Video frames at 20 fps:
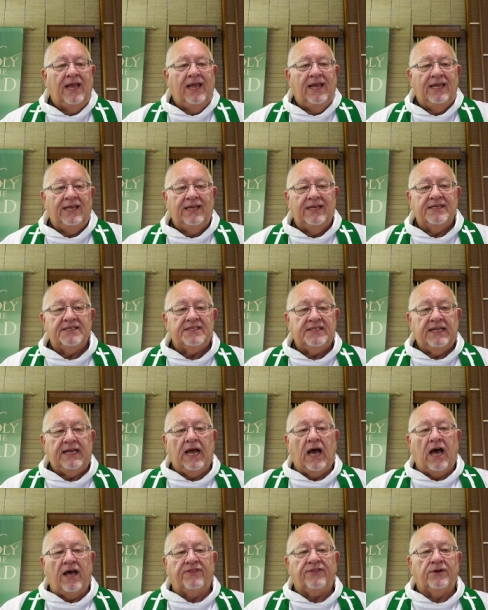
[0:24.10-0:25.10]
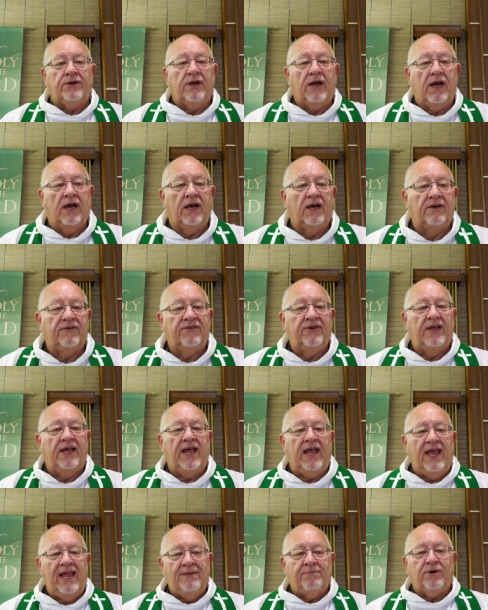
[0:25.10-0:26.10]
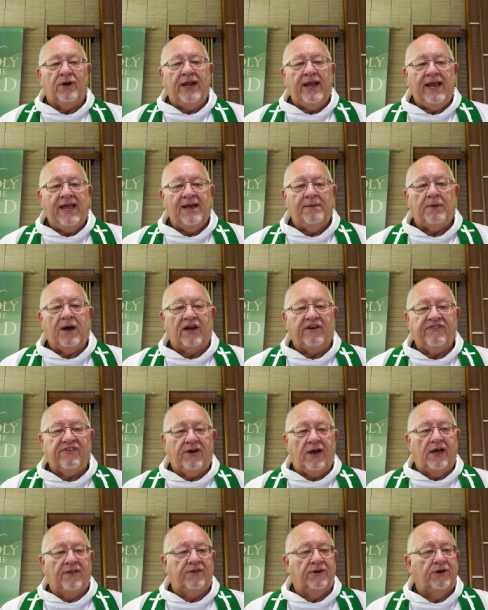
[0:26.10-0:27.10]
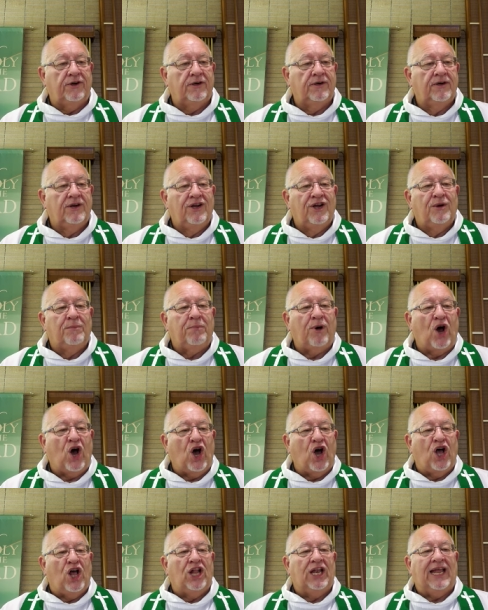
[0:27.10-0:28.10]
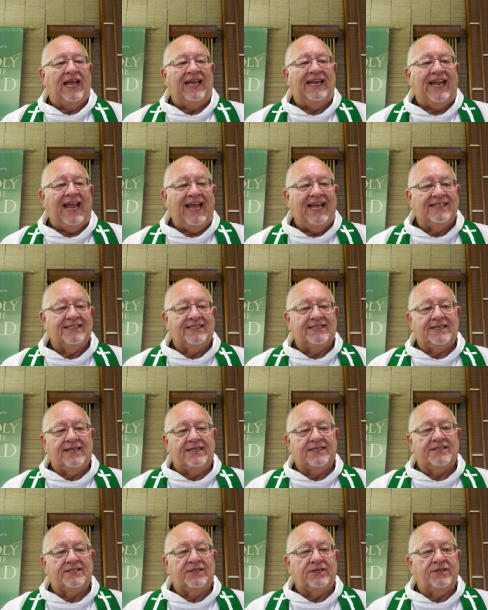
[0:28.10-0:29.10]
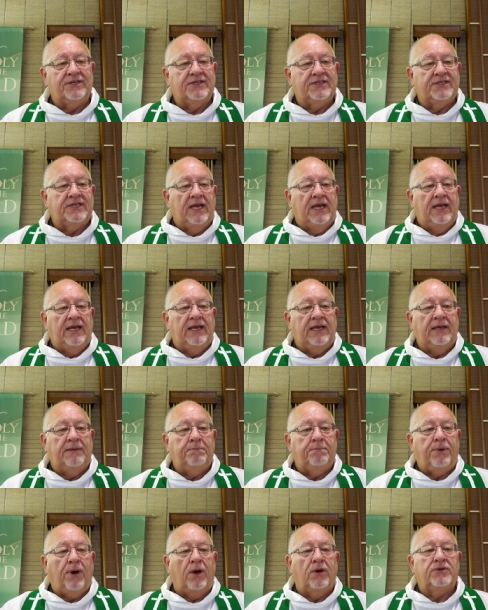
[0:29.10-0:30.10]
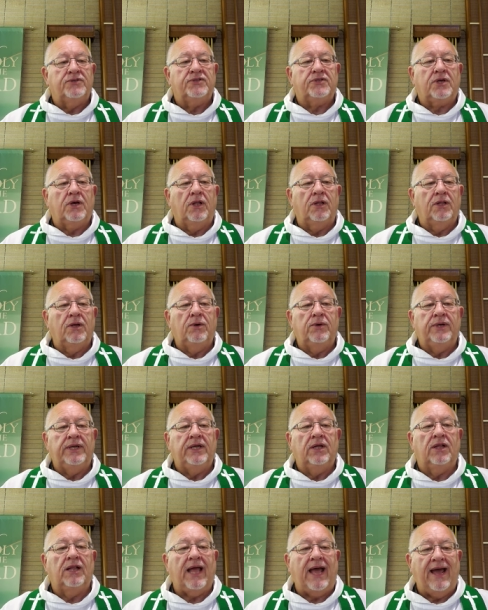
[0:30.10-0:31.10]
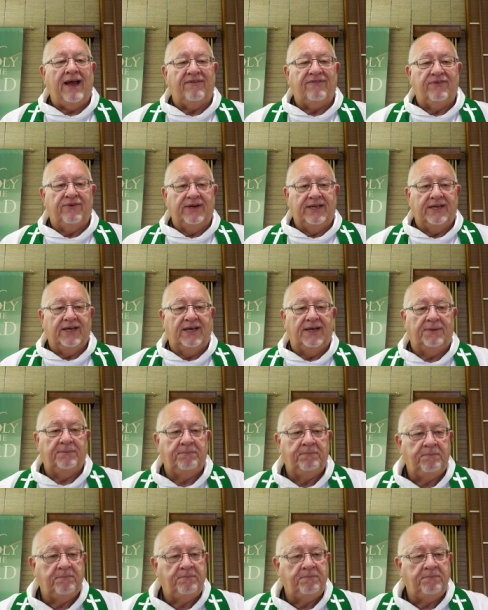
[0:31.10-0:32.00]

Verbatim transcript: He is the author of Abraham Our Father, Paul and Ancestors in post colonial Africa.